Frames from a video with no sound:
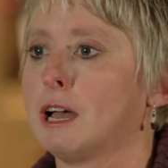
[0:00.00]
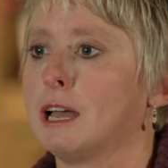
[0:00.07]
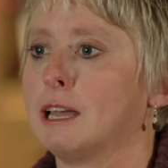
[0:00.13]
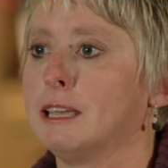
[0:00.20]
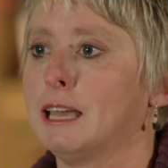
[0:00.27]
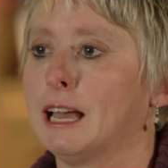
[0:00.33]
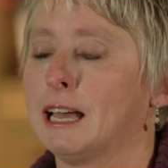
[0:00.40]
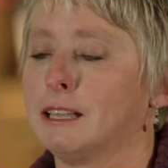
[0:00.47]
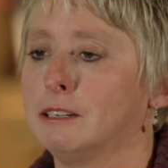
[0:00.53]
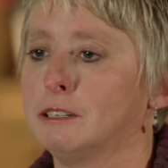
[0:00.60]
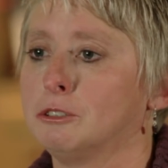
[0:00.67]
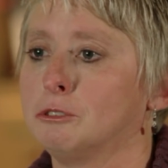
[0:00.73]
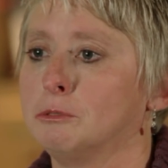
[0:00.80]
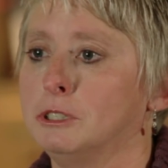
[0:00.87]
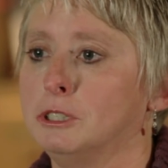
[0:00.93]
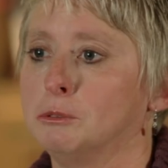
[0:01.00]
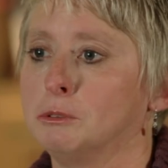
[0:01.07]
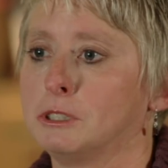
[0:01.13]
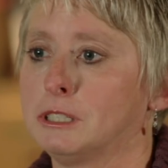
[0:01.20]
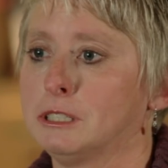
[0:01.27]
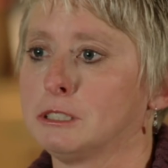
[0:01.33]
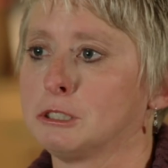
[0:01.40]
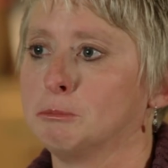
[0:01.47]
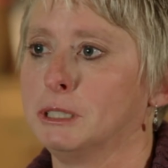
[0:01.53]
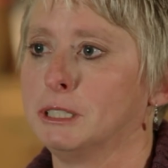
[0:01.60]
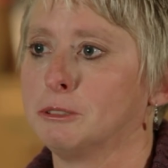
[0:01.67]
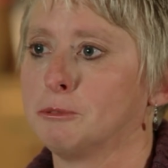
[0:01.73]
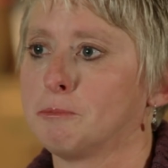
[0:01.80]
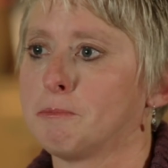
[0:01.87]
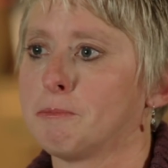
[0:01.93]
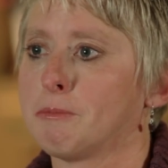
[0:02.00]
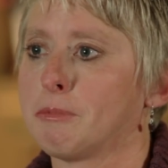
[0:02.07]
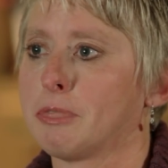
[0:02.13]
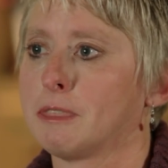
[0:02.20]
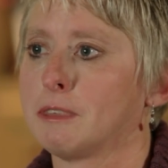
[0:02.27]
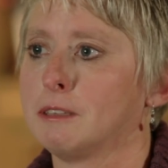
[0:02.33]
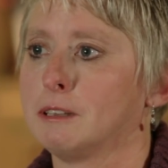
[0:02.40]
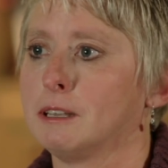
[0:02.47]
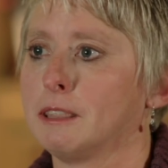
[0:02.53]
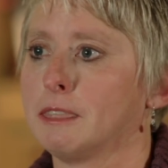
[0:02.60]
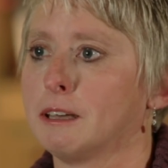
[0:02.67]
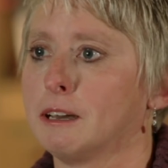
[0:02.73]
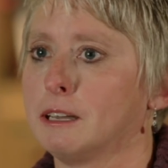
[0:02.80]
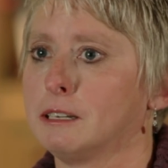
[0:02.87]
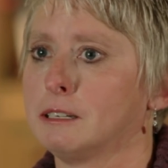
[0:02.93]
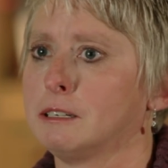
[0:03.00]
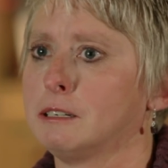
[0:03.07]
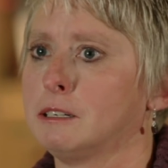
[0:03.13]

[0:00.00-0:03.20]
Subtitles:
I had when he would kiss me. And I thought,